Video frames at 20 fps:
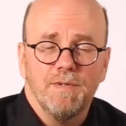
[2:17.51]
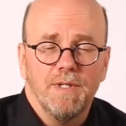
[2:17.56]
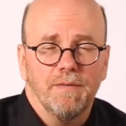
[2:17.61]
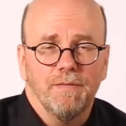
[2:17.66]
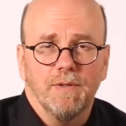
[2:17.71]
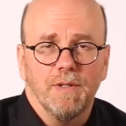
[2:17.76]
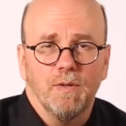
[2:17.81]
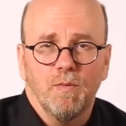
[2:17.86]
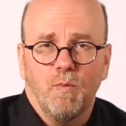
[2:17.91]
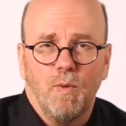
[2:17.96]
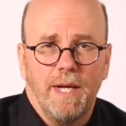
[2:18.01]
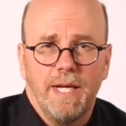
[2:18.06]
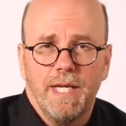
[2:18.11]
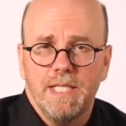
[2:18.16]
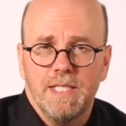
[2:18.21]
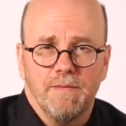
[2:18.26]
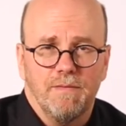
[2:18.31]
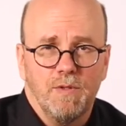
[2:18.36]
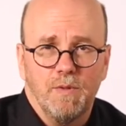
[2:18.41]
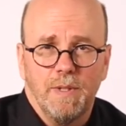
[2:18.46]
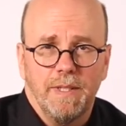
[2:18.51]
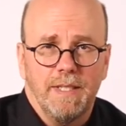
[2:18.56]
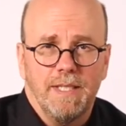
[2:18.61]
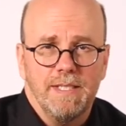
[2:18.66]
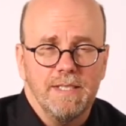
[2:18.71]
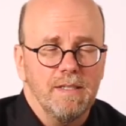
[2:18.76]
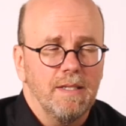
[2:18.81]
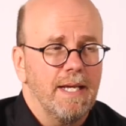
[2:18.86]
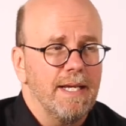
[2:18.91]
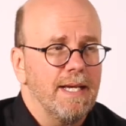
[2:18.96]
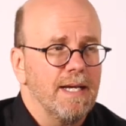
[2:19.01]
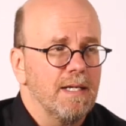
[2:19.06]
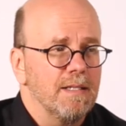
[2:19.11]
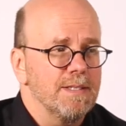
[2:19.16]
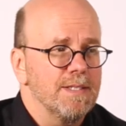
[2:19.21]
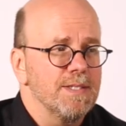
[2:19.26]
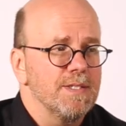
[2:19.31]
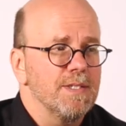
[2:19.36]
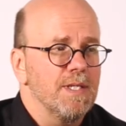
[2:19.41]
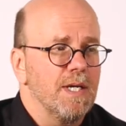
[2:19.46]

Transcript: different ways of doing these layouts.